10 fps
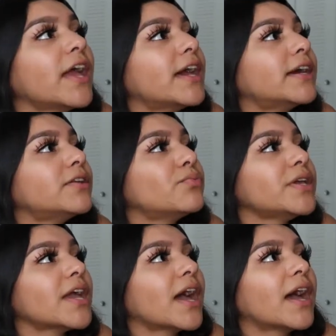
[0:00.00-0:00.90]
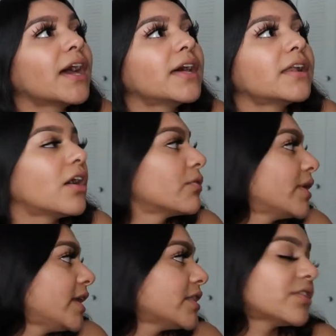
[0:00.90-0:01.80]
and we had
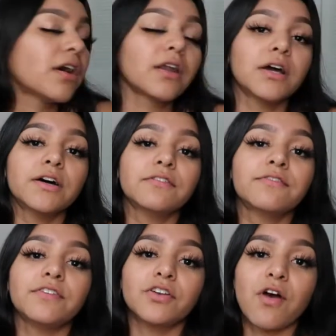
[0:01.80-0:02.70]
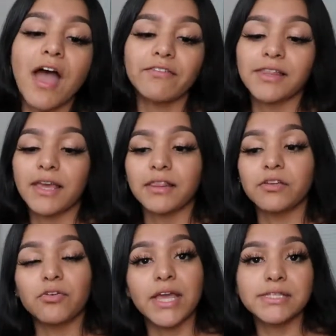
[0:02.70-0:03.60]
already thought of, you know, having like a
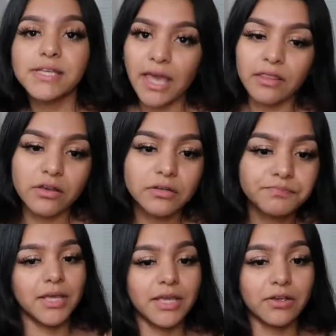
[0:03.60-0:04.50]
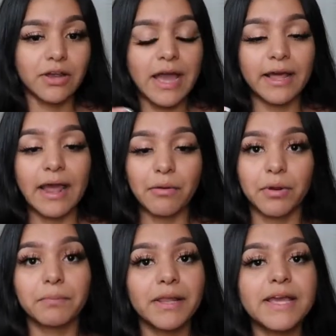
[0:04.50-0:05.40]
little get together here at
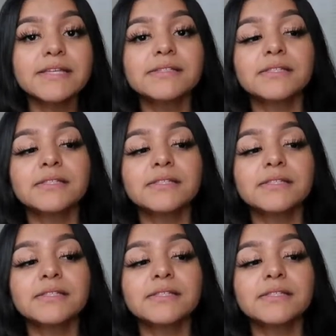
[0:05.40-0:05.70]
our place.